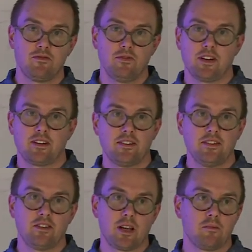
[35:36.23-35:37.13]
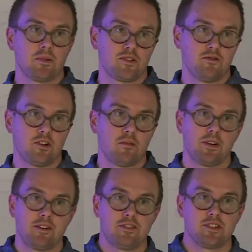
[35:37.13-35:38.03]
like developers from
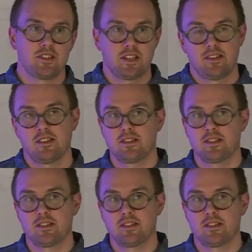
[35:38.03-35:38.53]
different cities